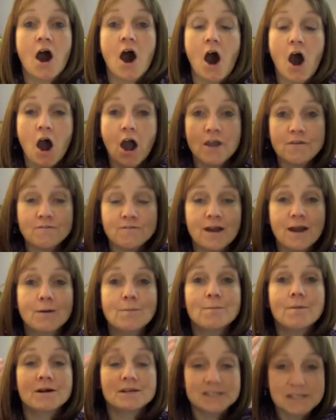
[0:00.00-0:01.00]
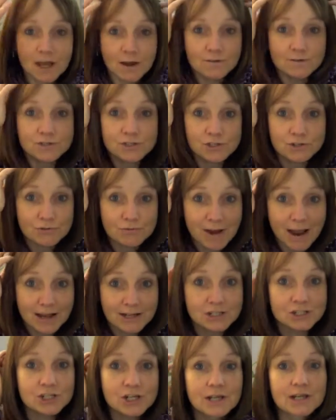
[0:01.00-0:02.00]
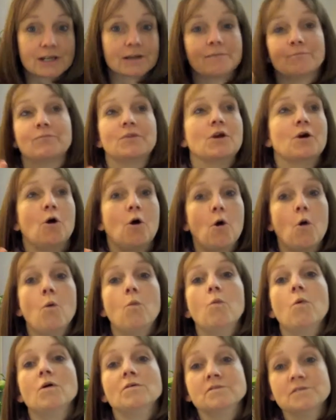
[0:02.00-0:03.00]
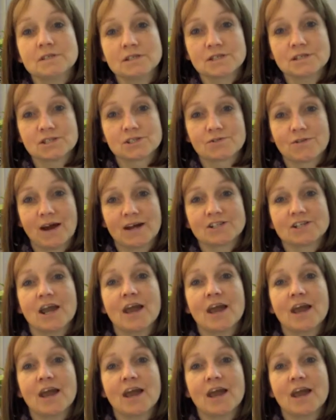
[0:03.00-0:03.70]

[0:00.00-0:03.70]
I found myself scratching or wanting to scratch.